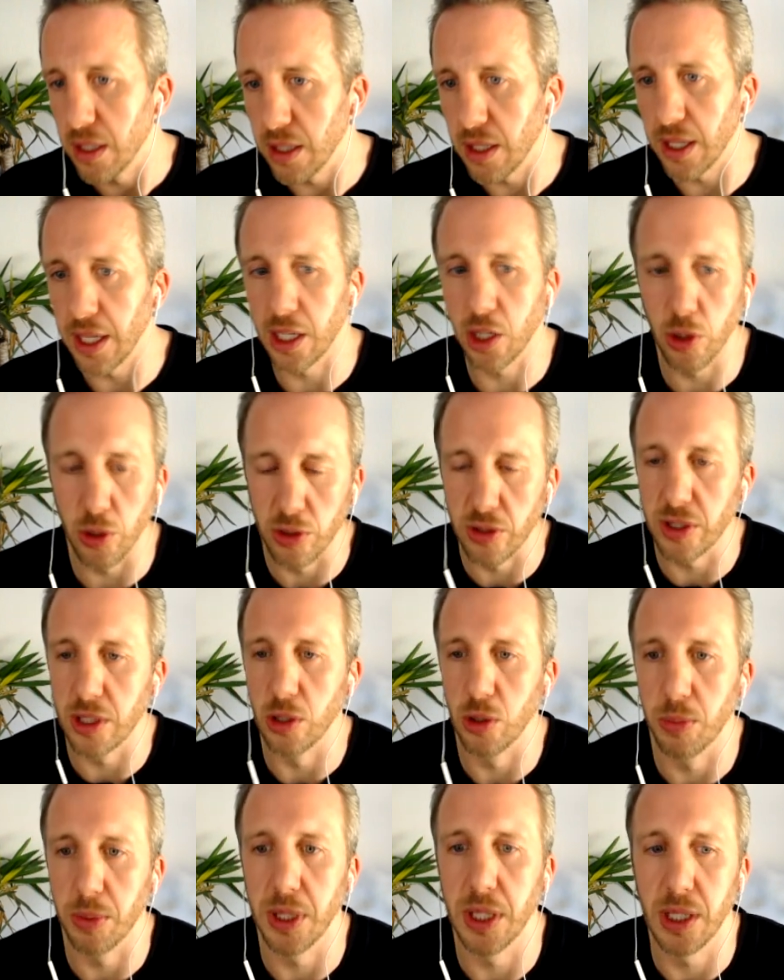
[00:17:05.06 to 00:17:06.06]
it could
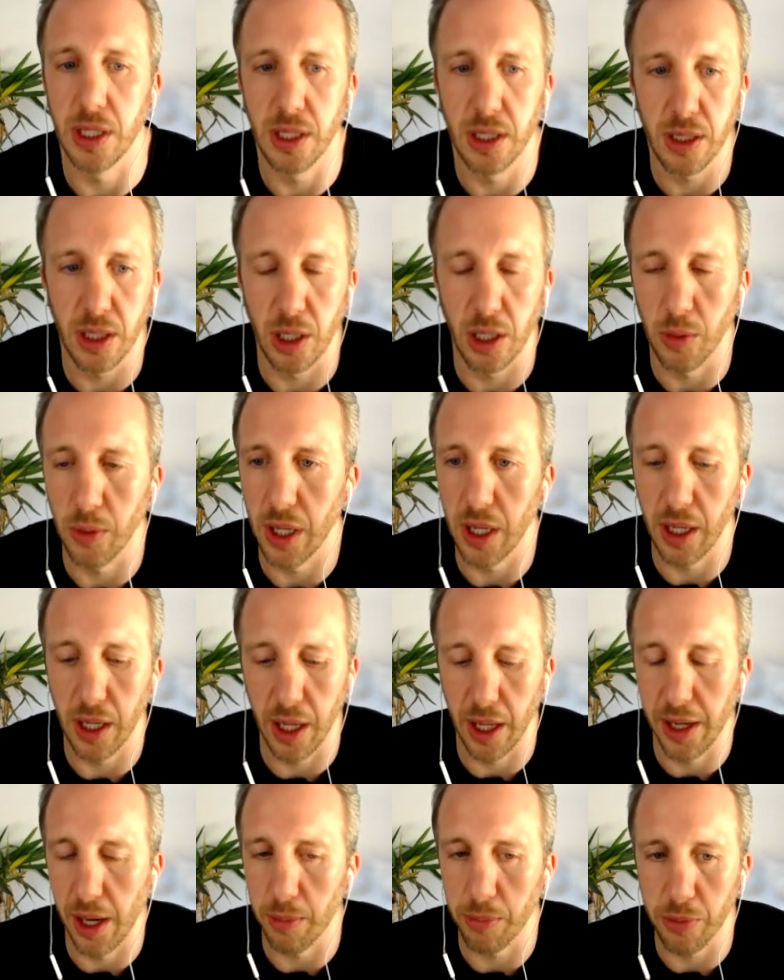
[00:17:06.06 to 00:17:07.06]
still be you know
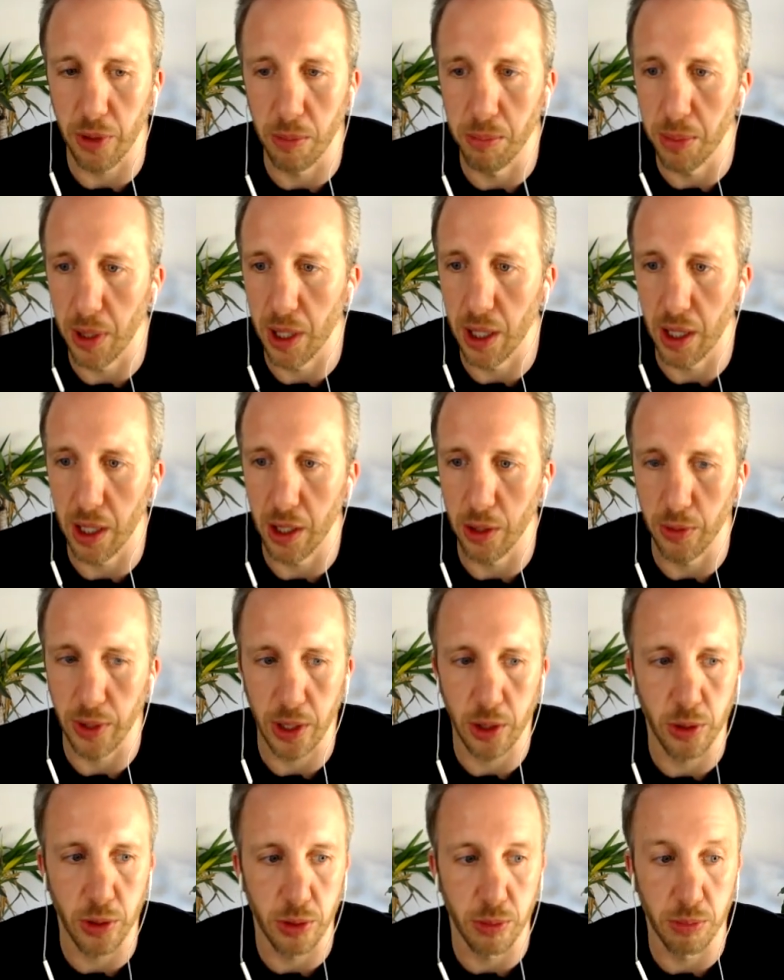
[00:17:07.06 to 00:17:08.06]
a, an upfront buy or it
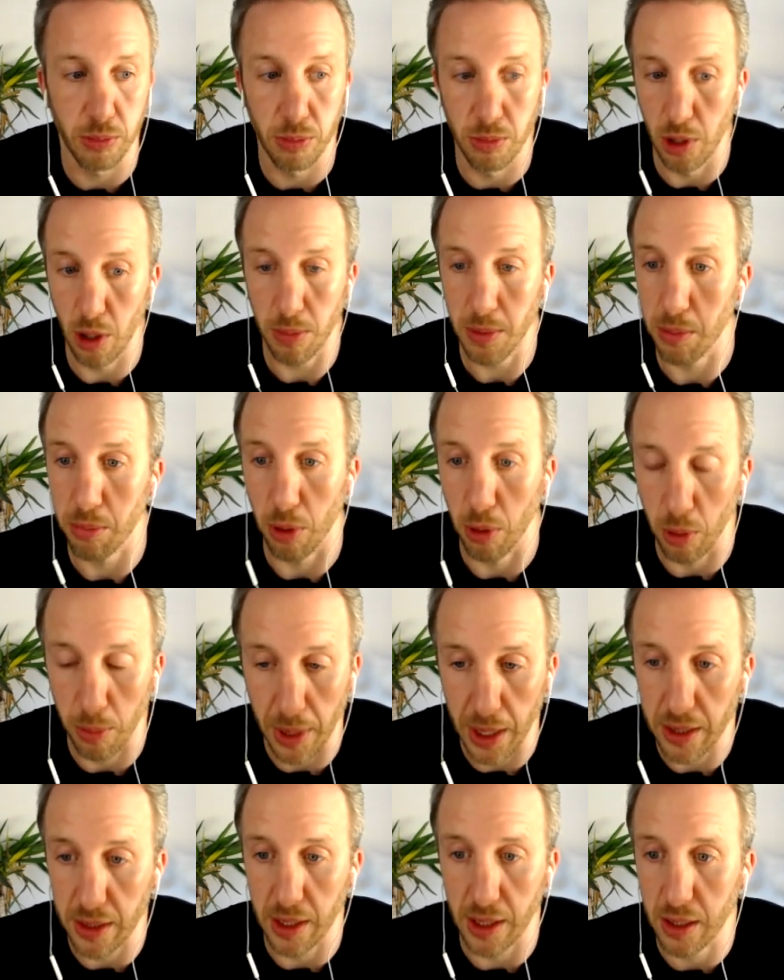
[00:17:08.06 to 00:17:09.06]
could not be
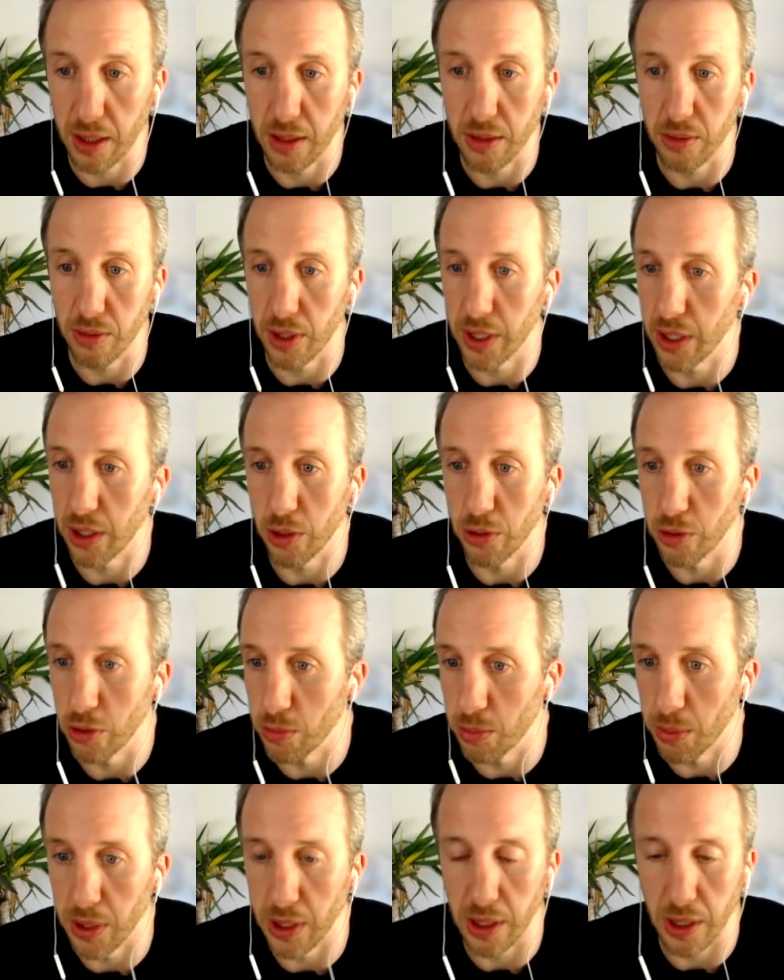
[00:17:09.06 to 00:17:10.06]
programmatic, right? It could
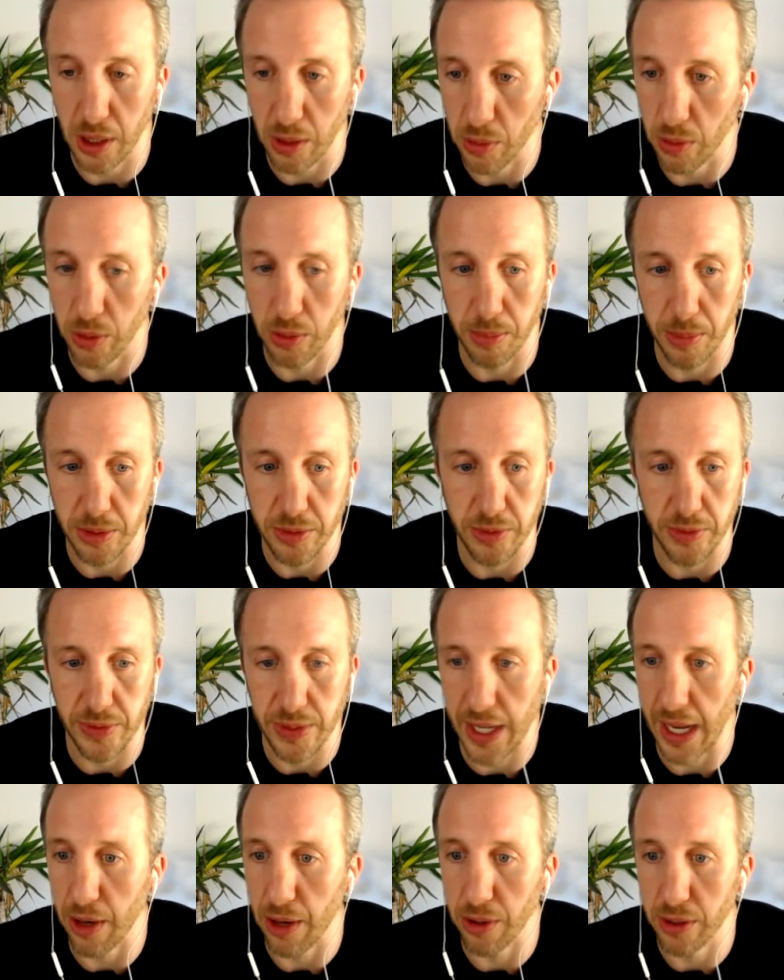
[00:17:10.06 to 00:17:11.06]
just be you know almost a
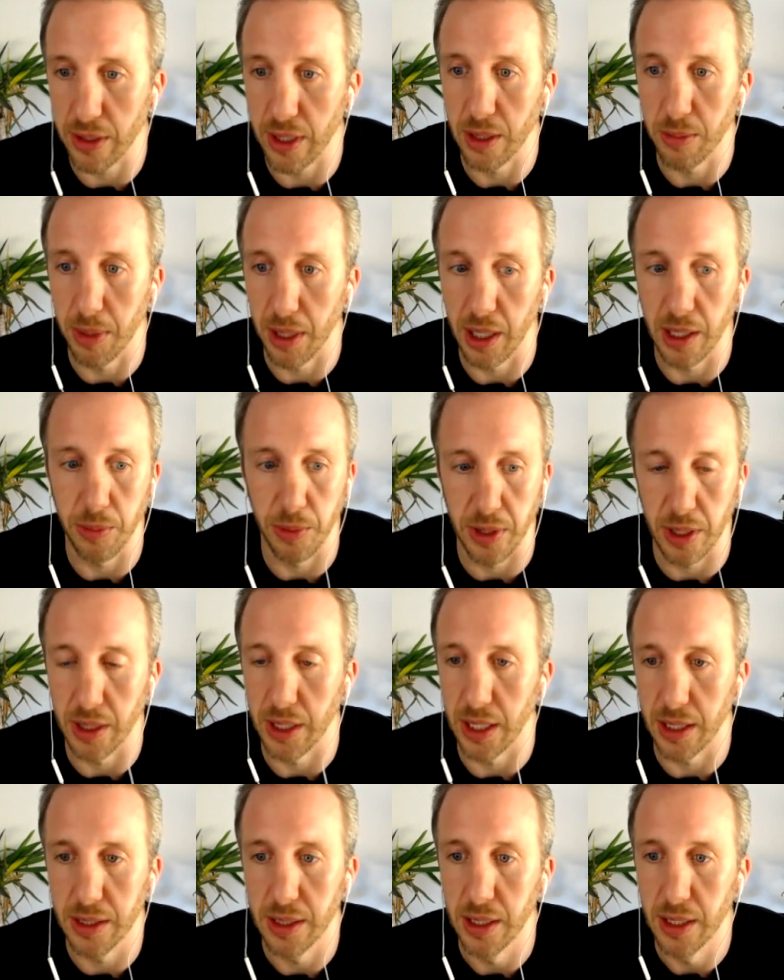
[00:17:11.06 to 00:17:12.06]
guaranteed buy within
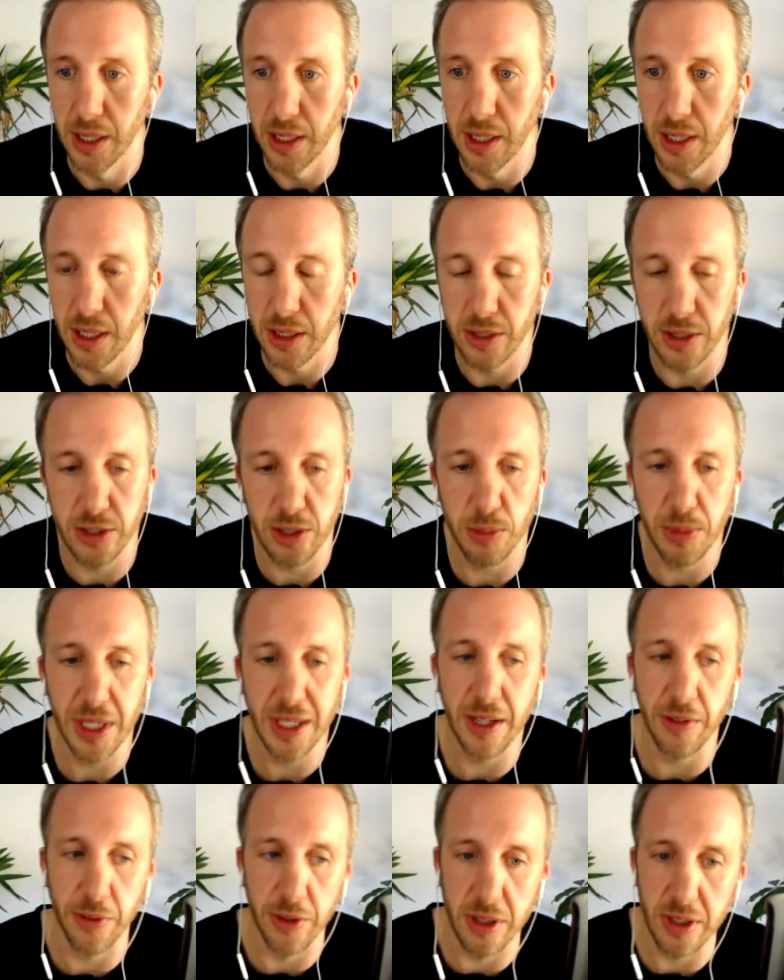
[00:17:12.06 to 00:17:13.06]
that. So there's so many
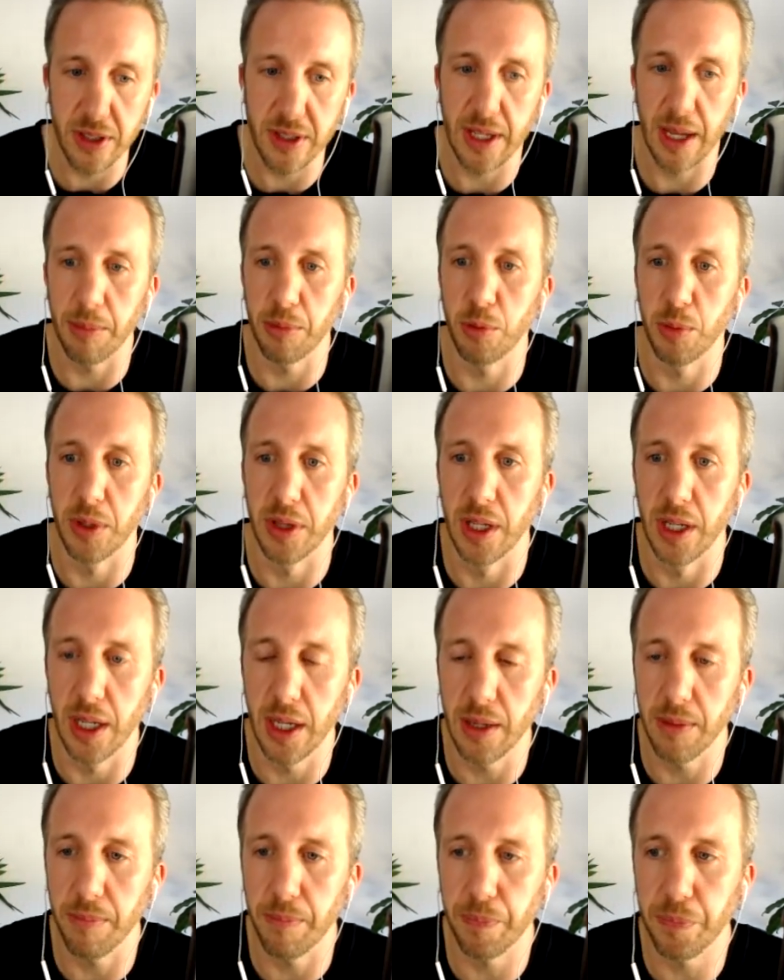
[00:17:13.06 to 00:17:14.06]
different steps within it,